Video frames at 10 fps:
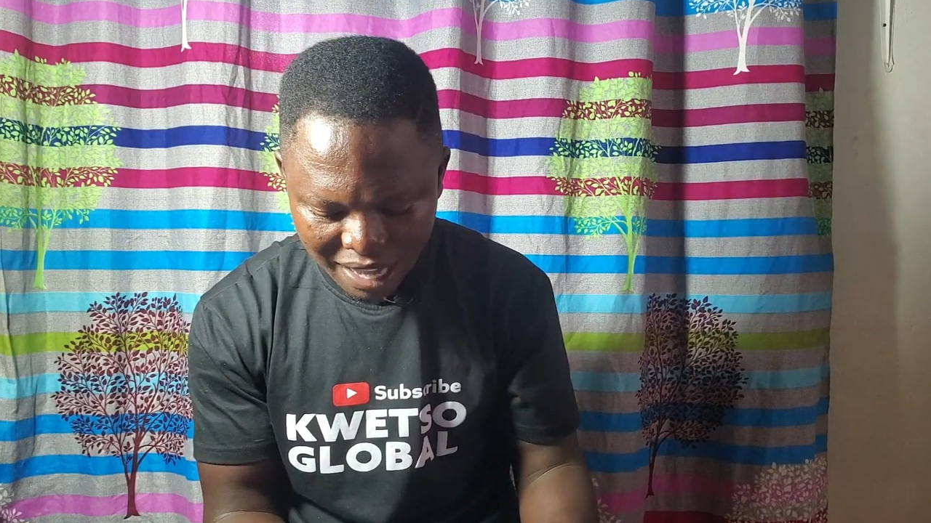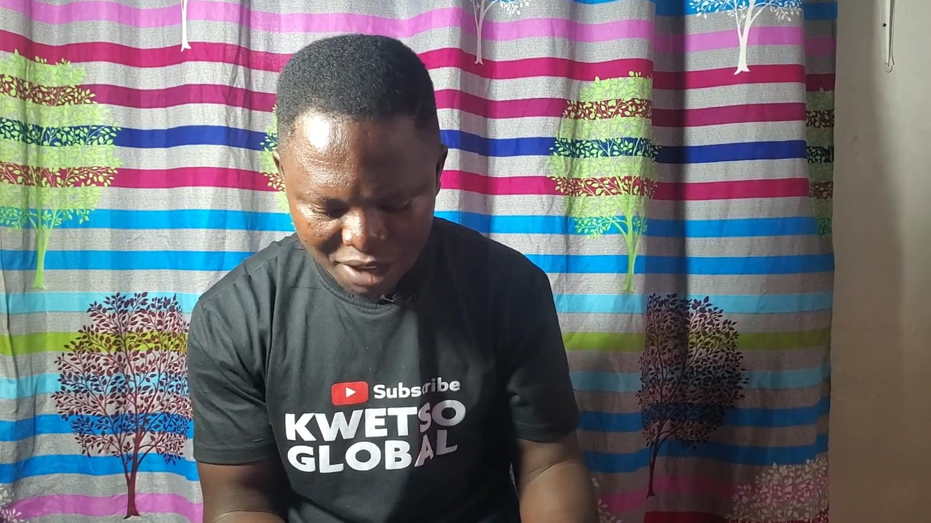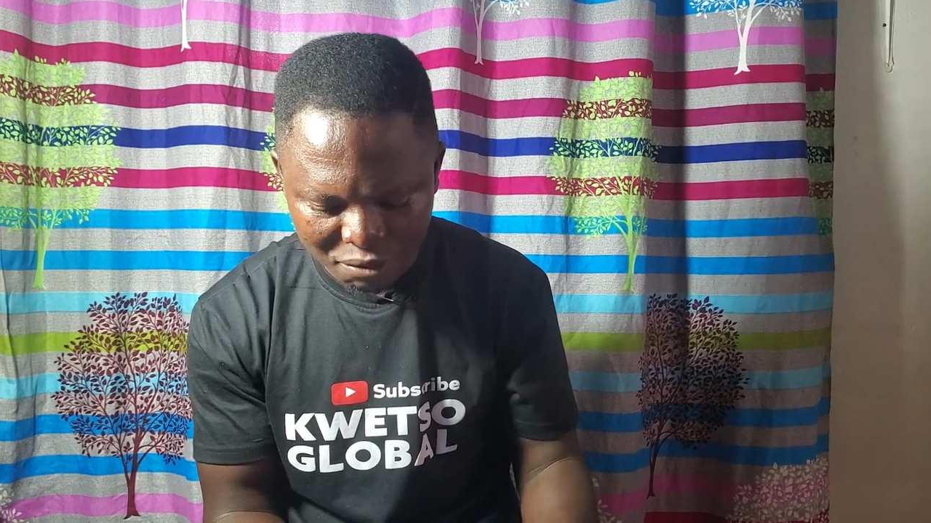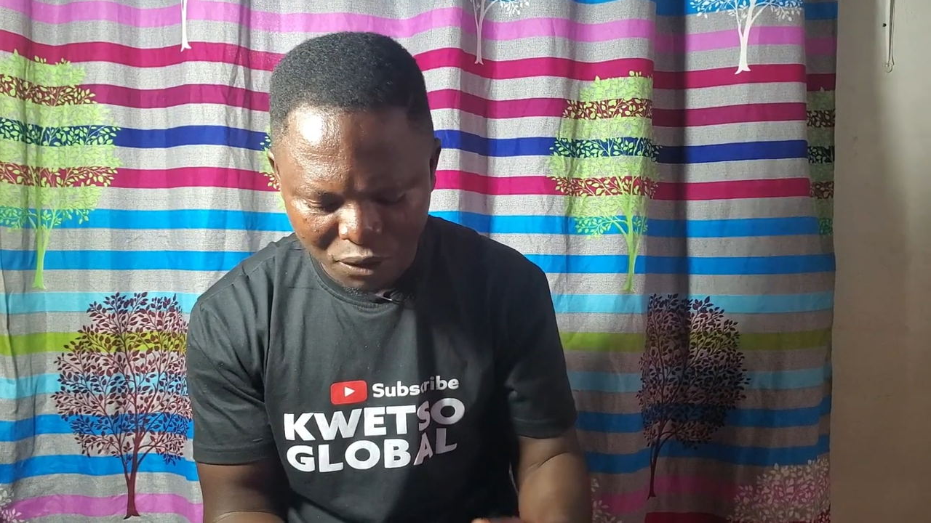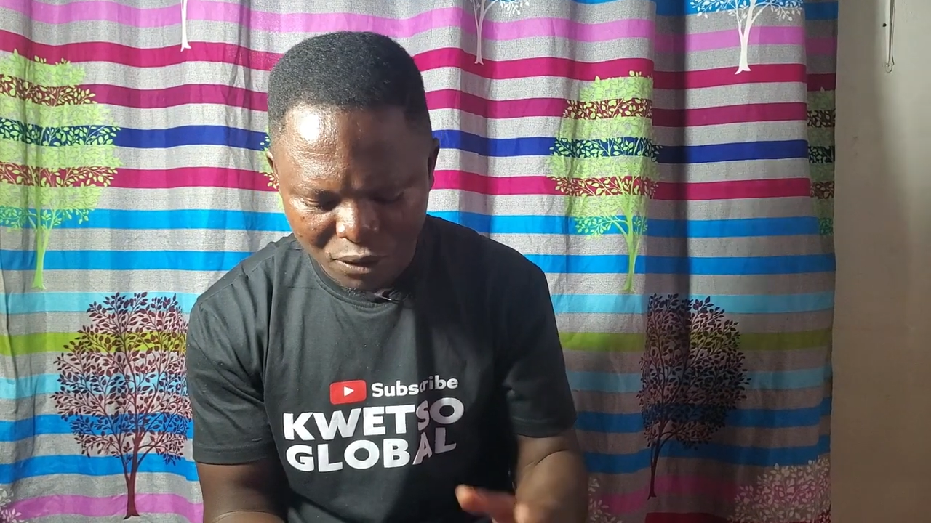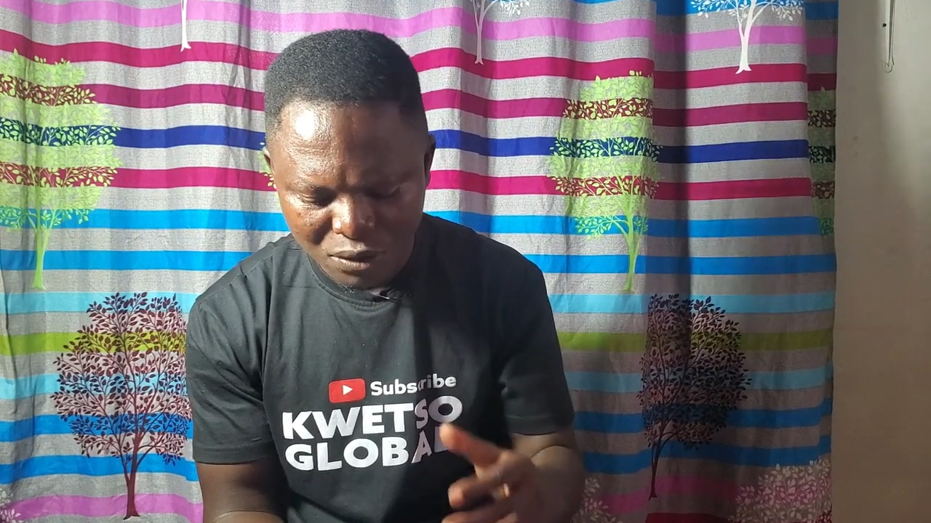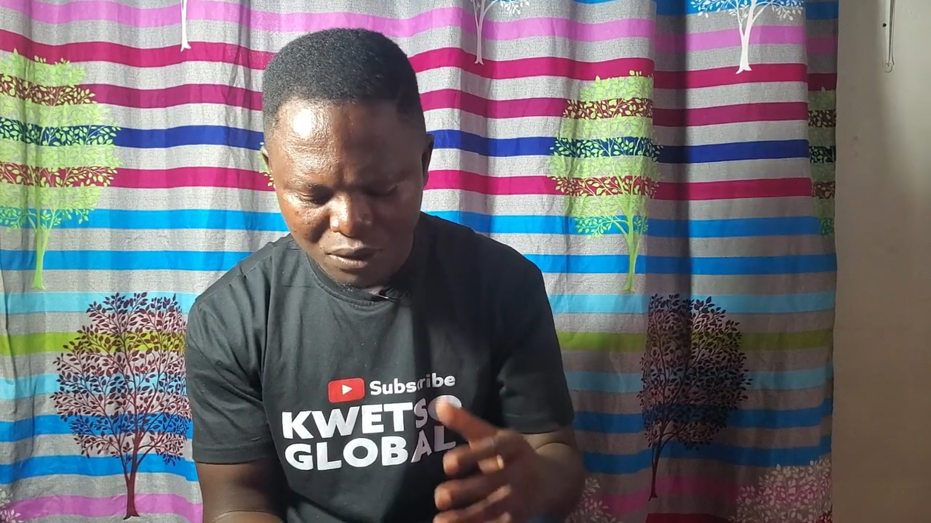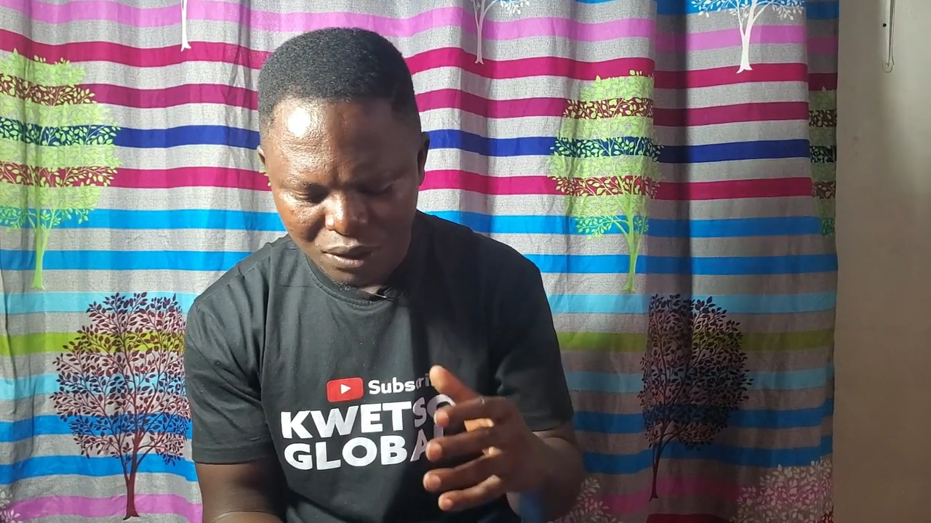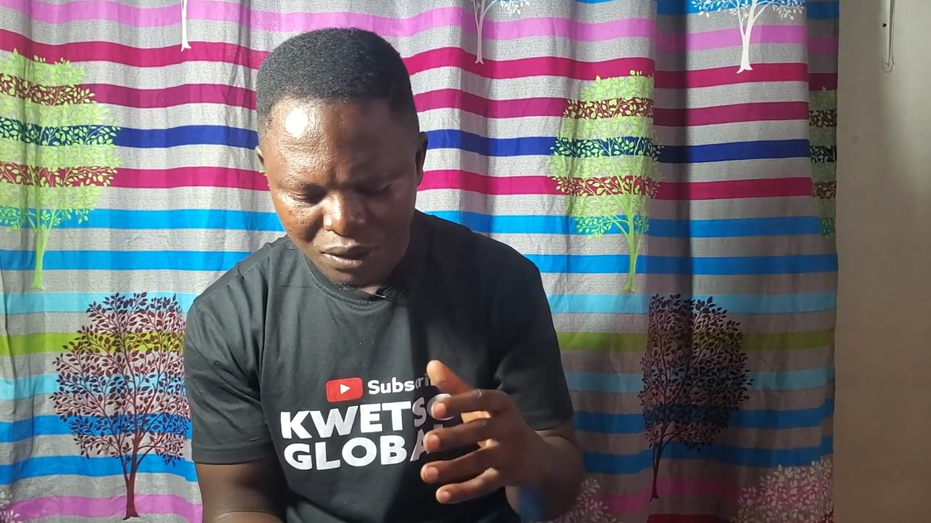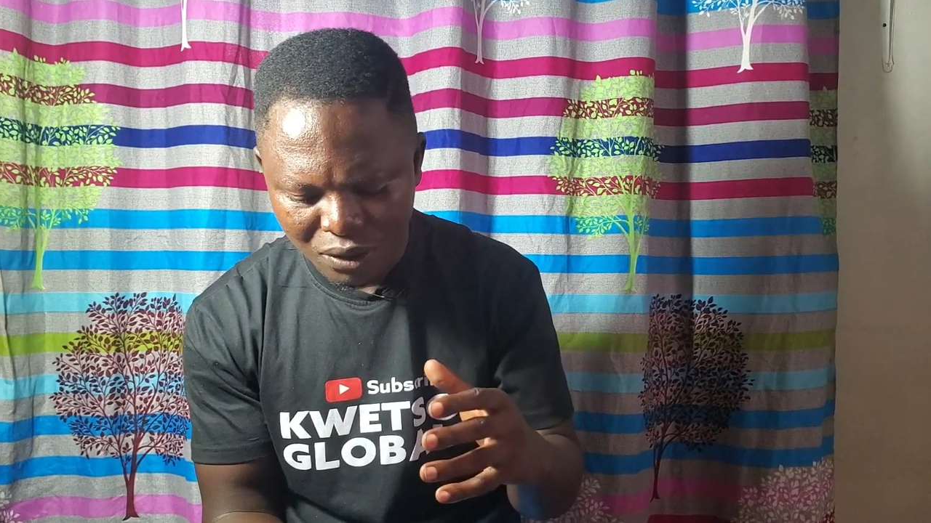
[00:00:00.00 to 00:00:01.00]
I felt
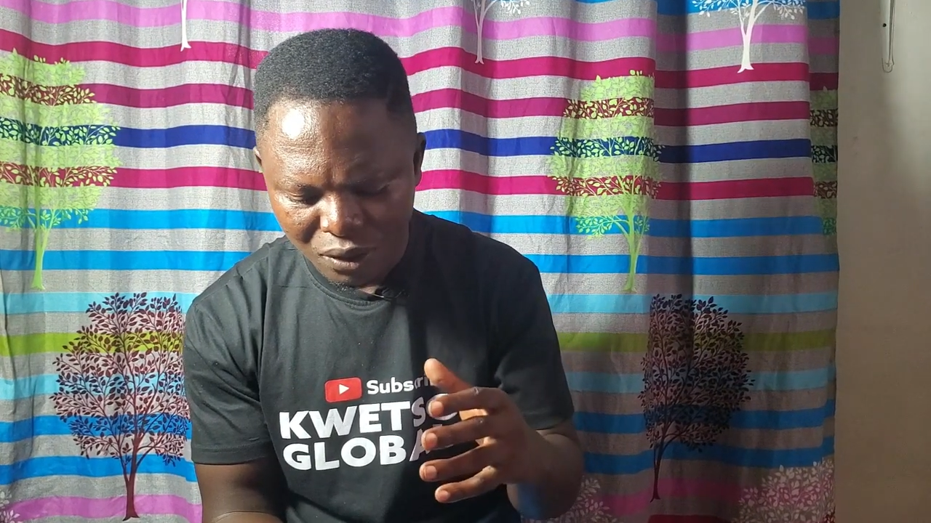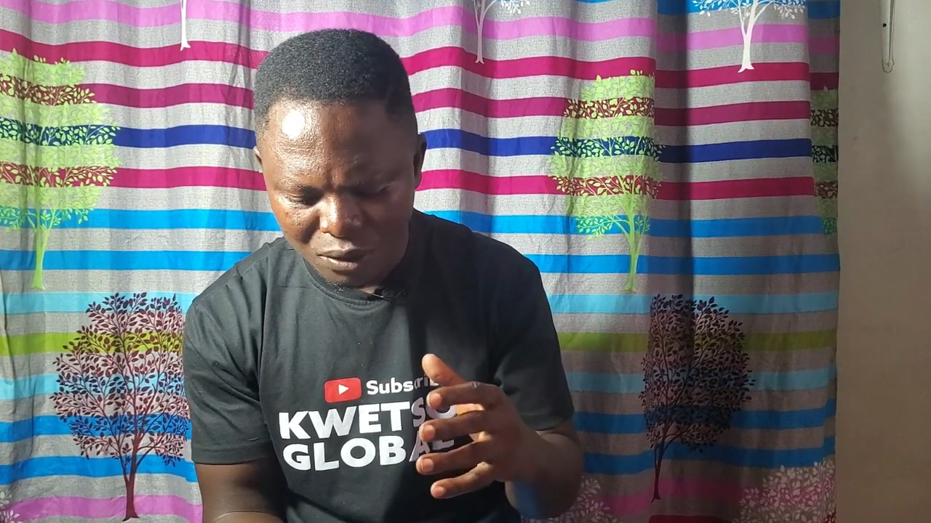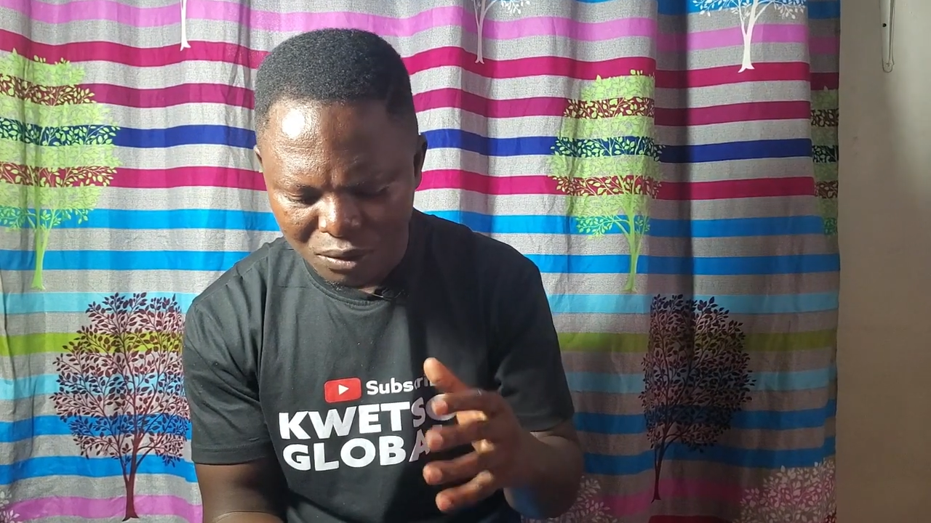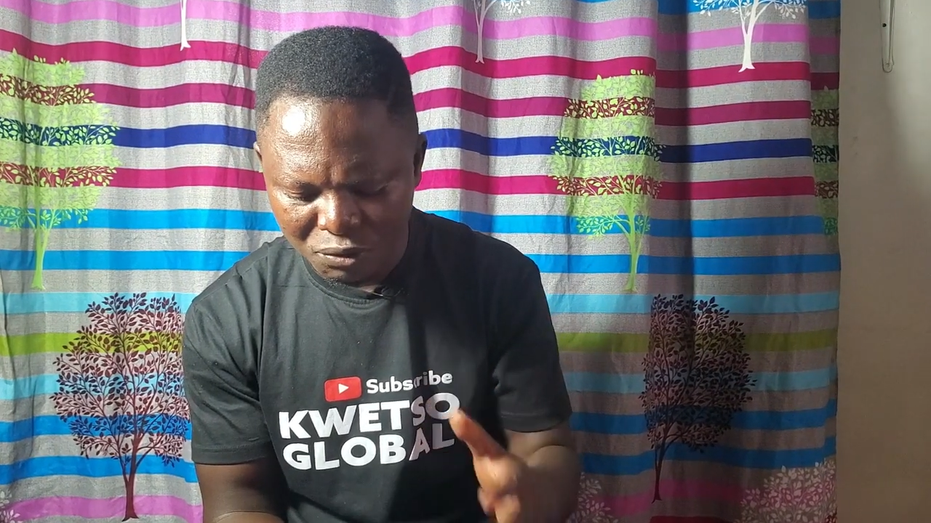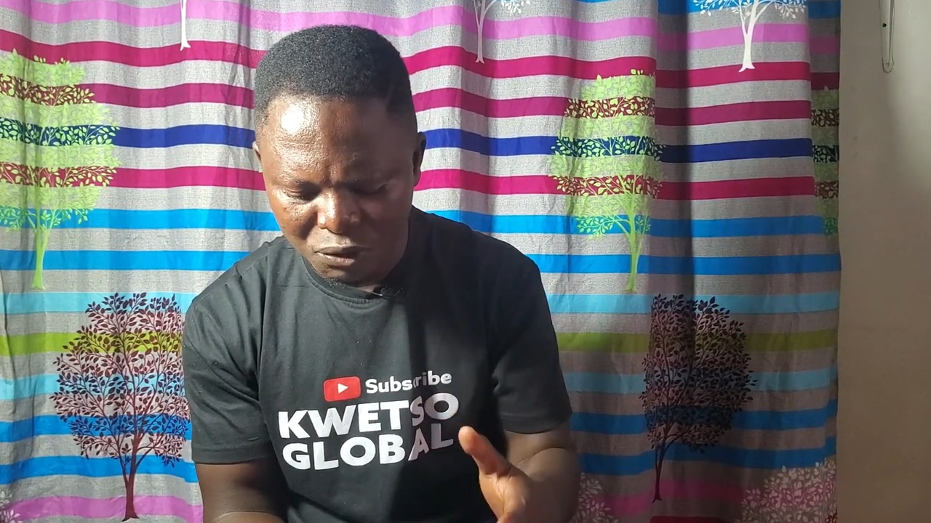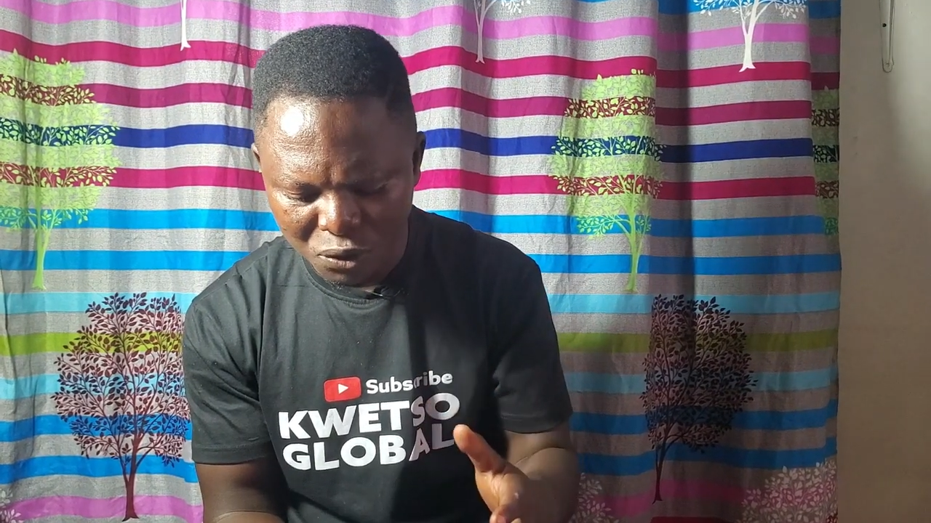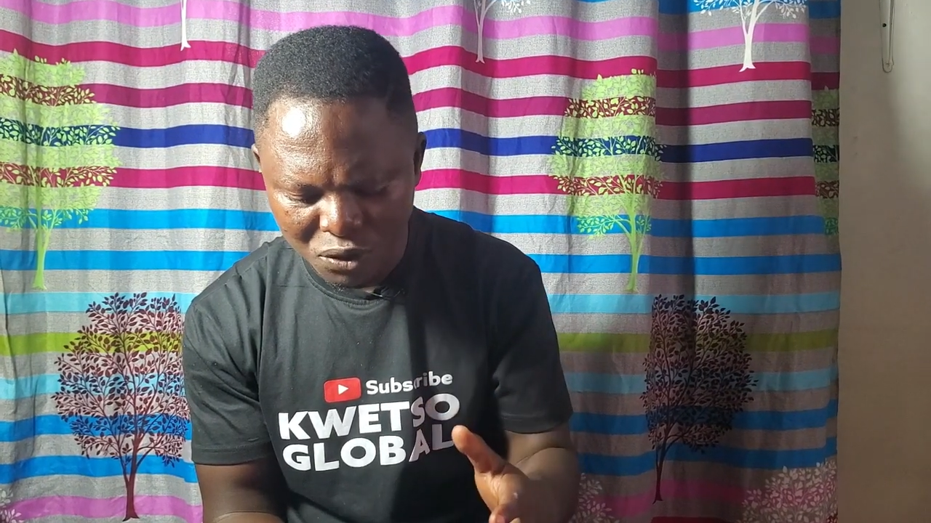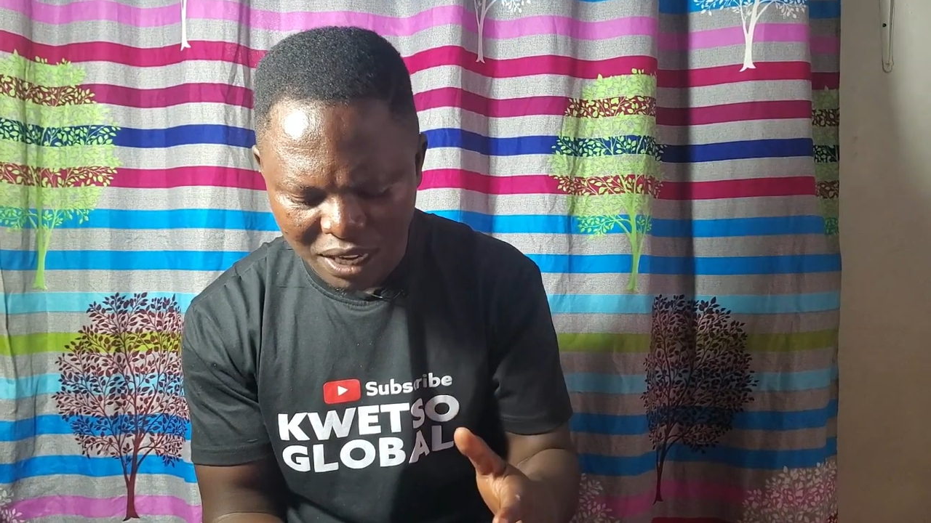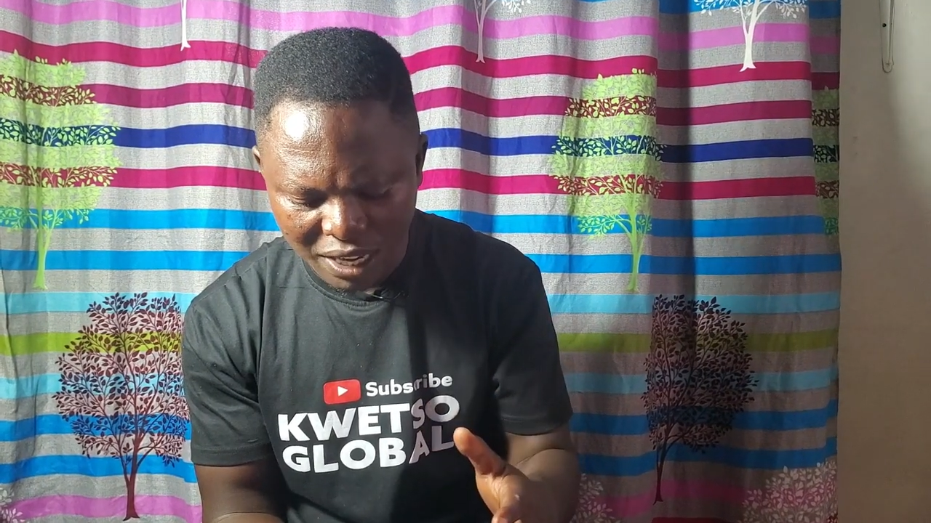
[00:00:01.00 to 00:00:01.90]
confused